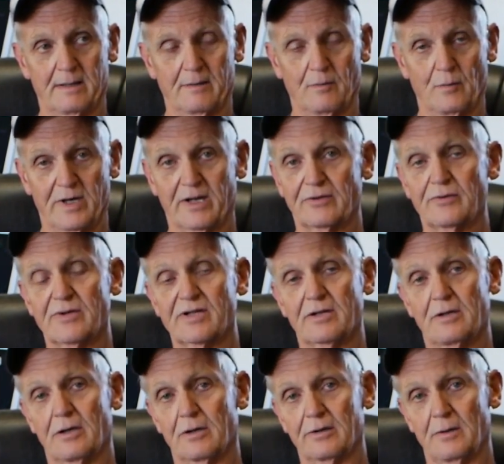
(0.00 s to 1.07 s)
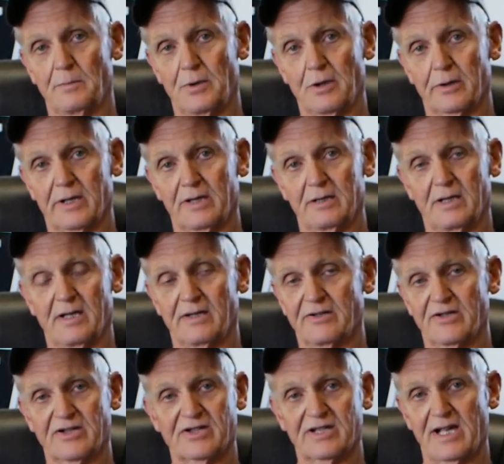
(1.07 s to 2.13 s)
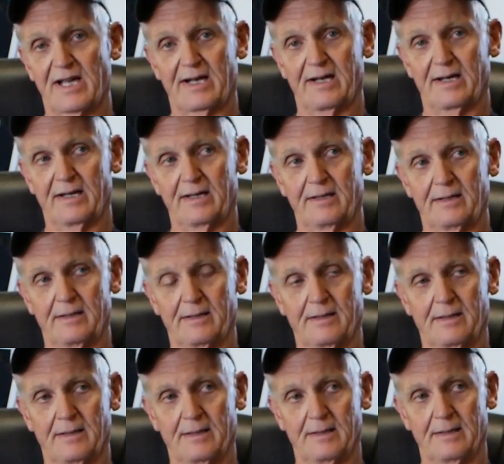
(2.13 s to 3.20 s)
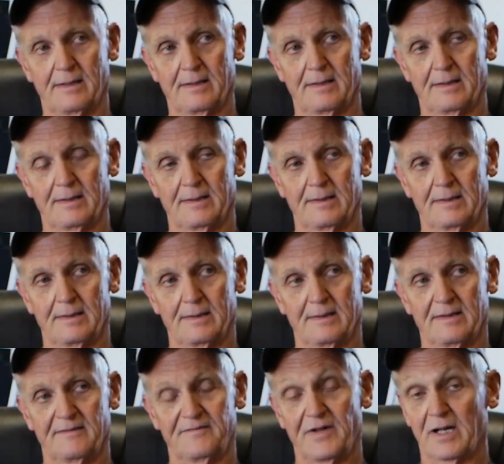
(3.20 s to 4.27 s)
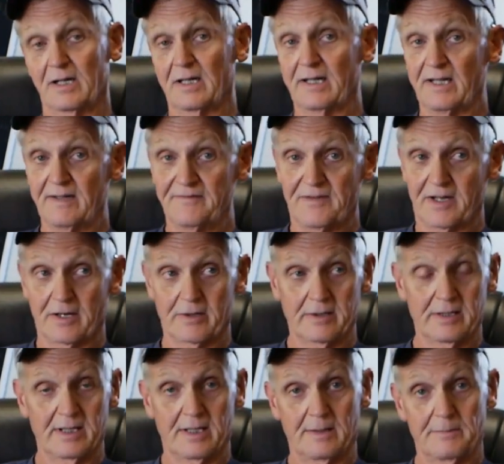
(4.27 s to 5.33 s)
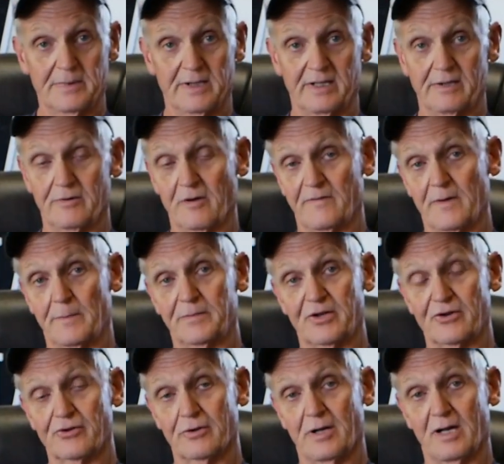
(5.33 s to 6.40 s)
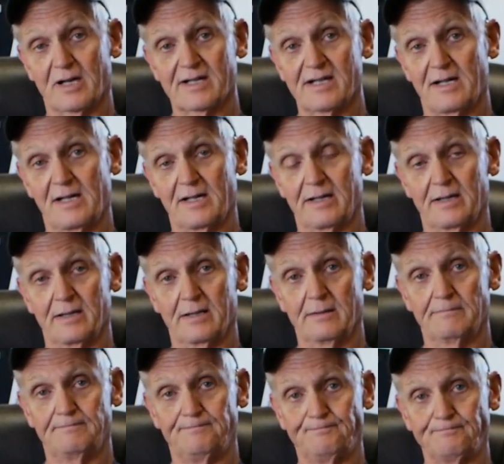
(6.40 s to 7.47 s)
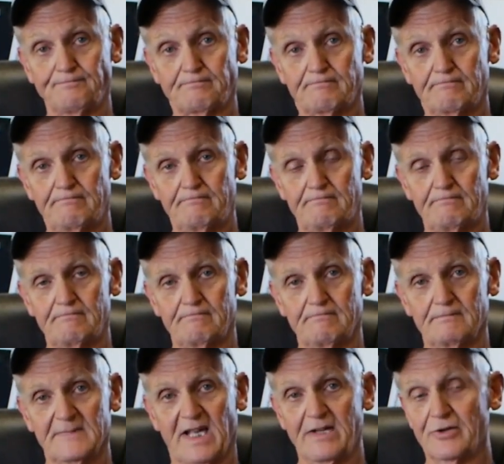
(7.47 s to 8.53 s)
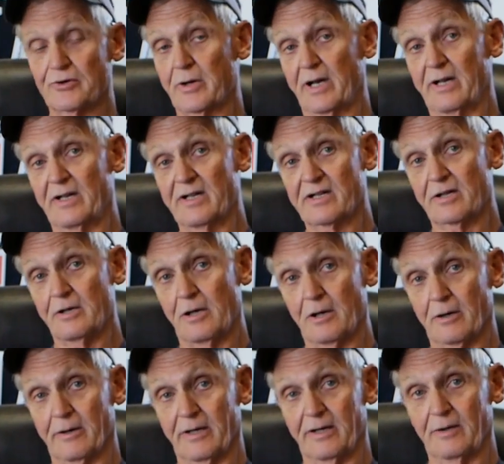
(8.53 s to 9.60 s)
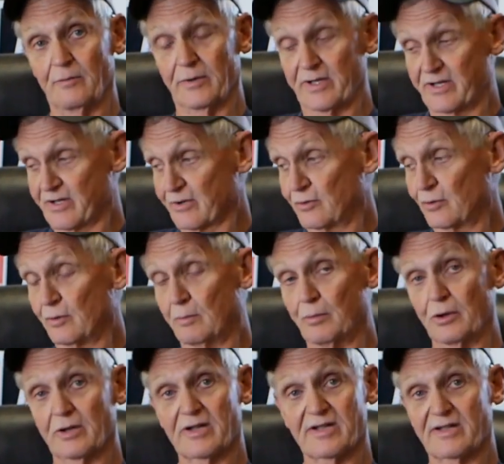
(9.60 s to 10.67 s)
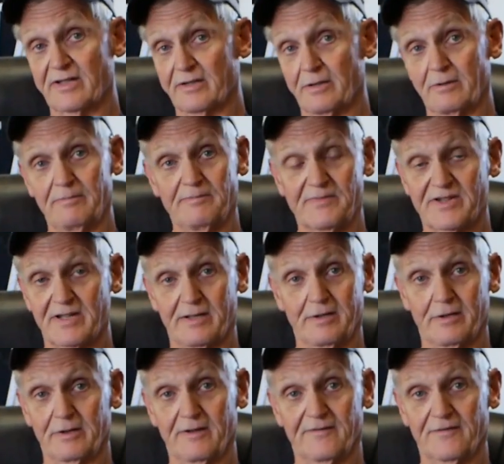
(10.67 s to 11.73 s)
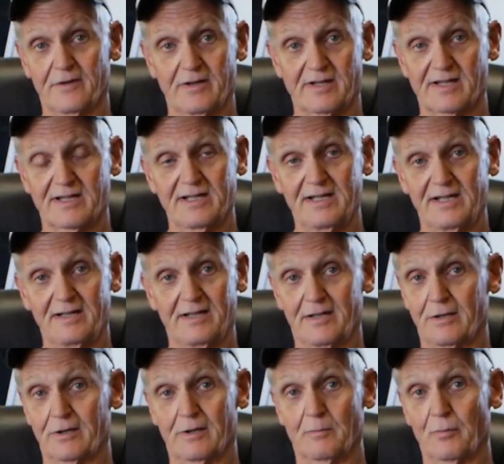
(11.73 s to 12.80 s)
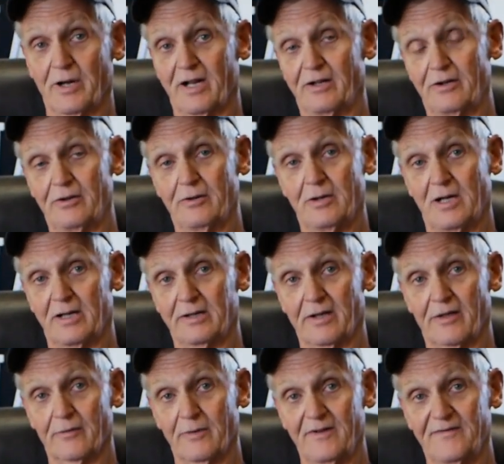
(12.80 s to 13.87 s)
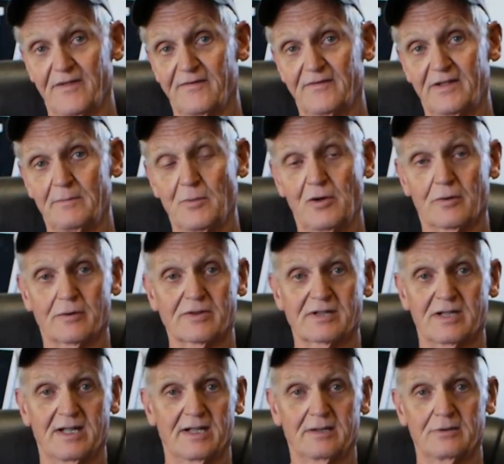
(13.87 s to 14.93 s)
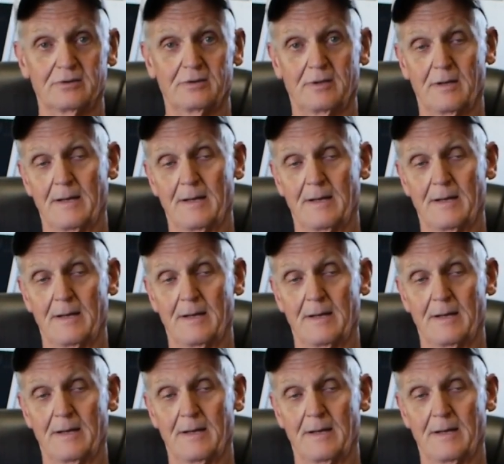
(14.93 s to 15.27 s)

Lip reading: went out to his car in the parking lot and just sat in it. And finally he fired it up and he drove up to Schrock's Honda and traded his car in with his school book still sitting on the front seat and on a brand new Honda 350 motorcycle.